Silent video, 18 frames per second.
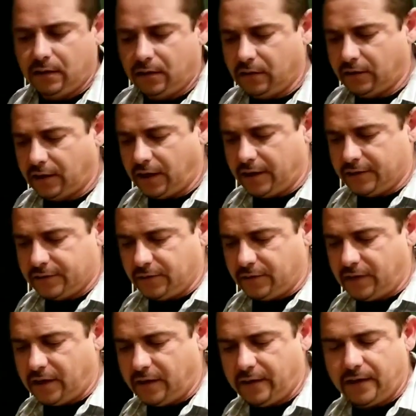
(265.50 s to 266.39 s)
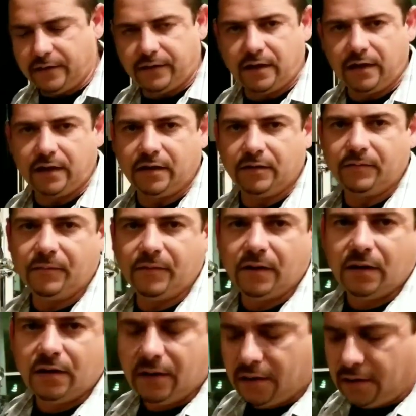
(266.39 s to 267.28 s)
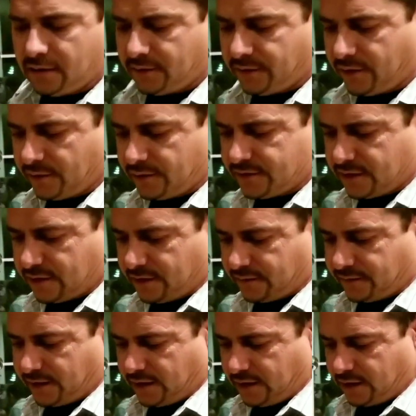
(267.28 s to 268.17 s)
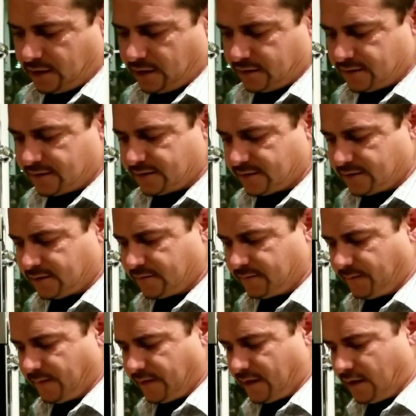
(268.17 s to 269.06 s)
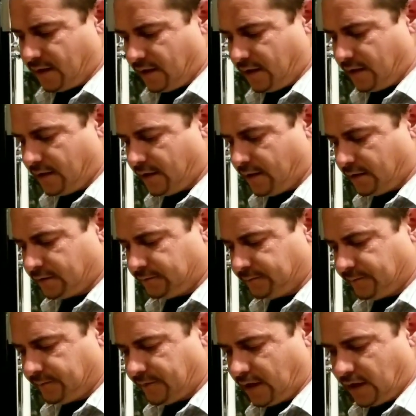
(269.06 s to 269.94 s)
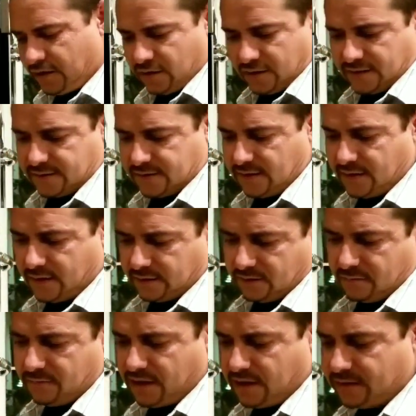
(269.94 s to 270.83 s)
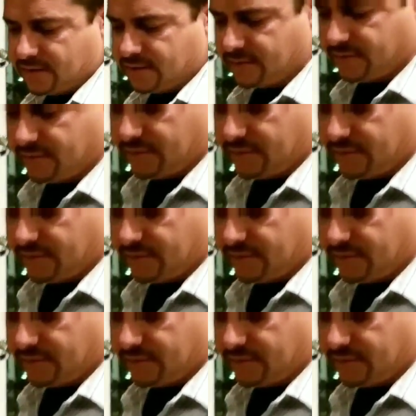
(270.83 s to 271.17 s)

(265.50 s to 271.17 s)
Okay, so now that those ingredients, and you can see that the meat's